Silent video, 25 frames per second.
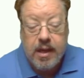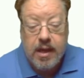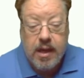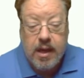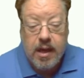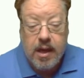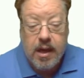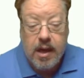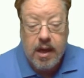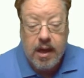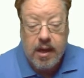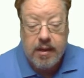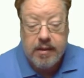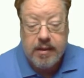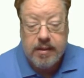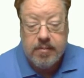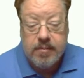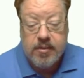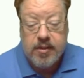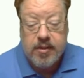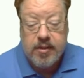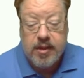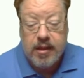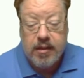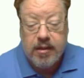on
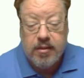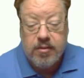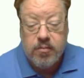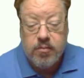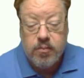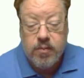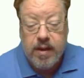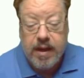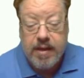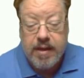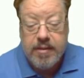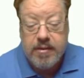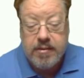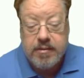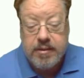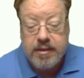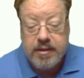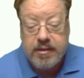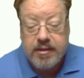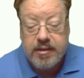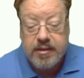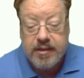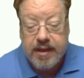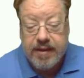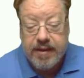themselves rather than
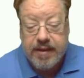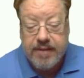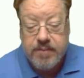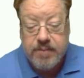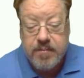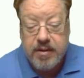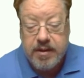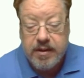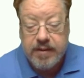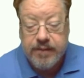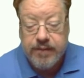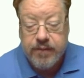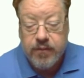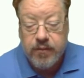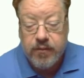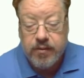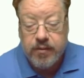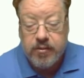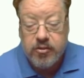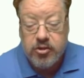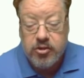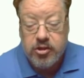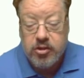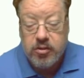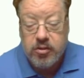save money for
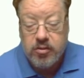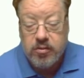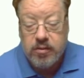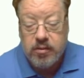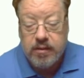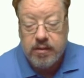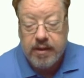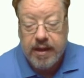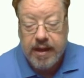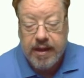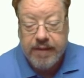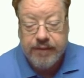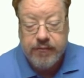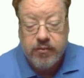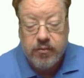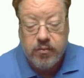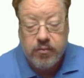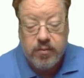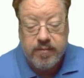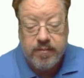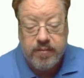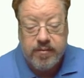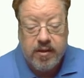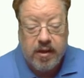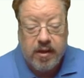their children after
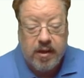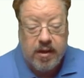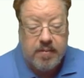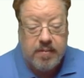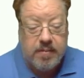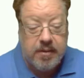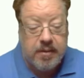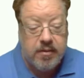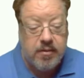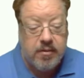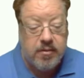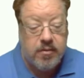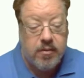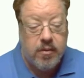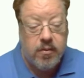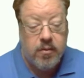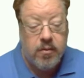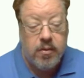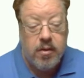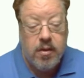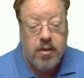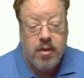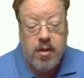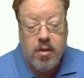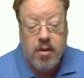retirement.
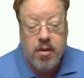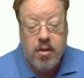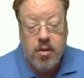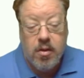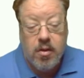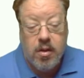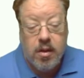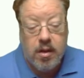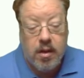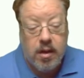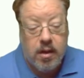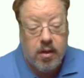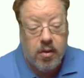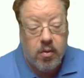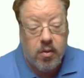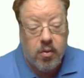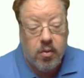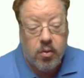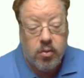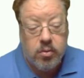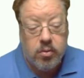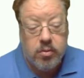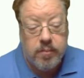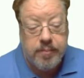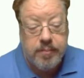So
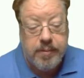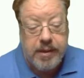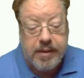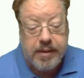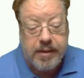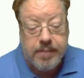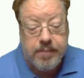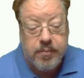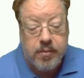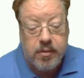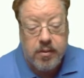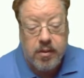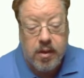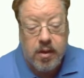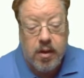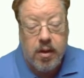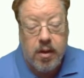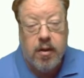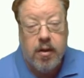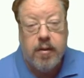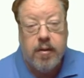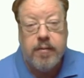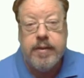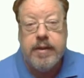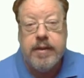older people
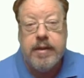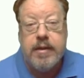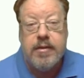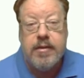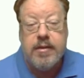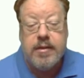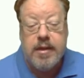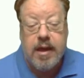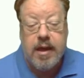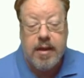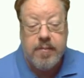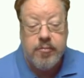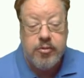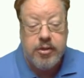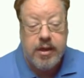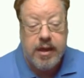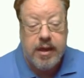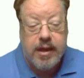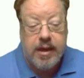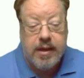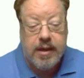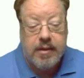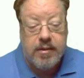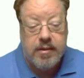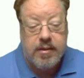are the
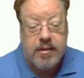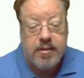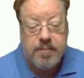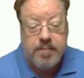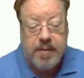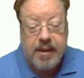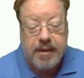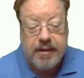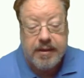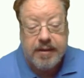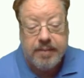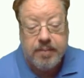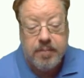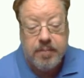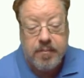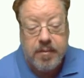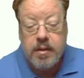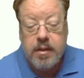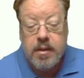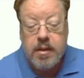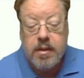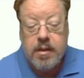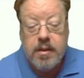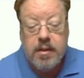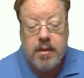subject, spending money
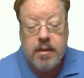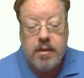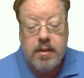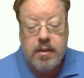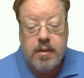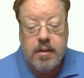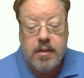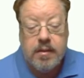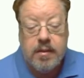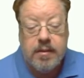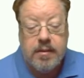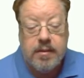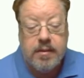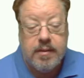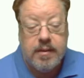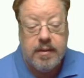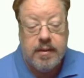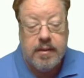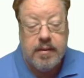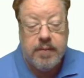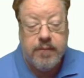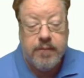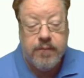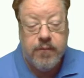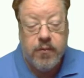is
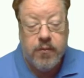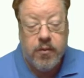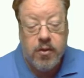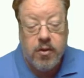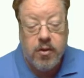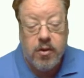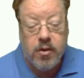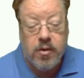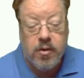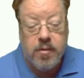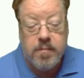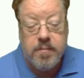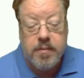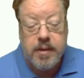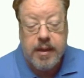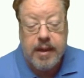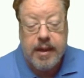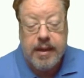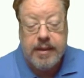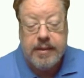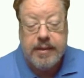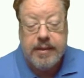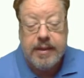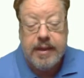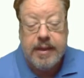the verb,
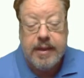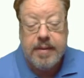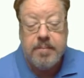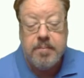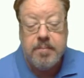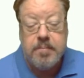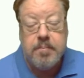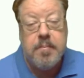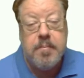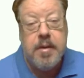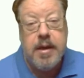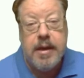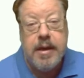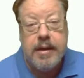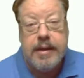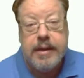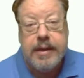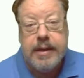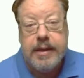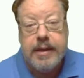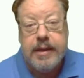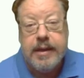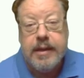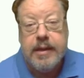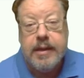and then
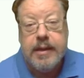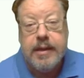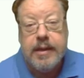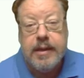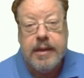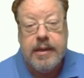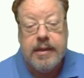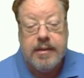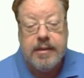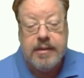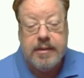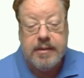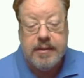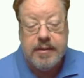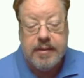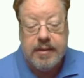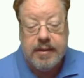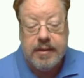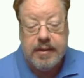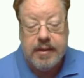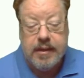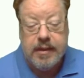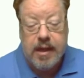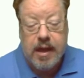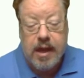money is
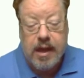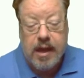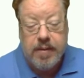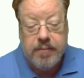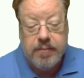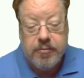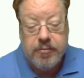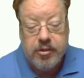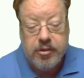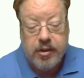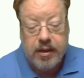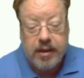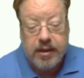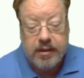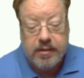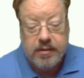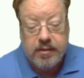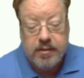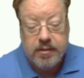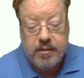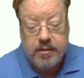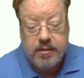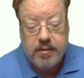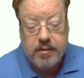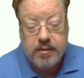the
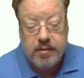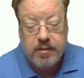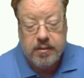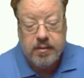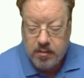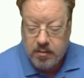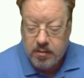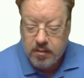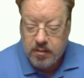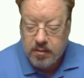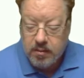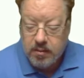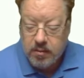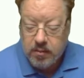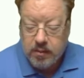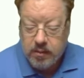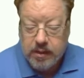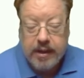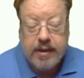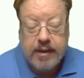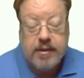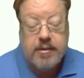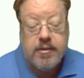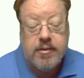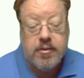object.
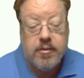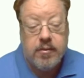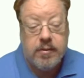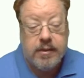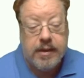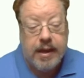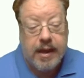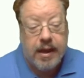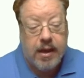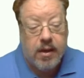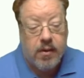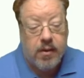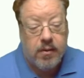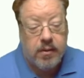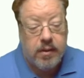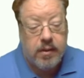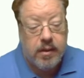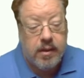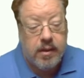Okay, so now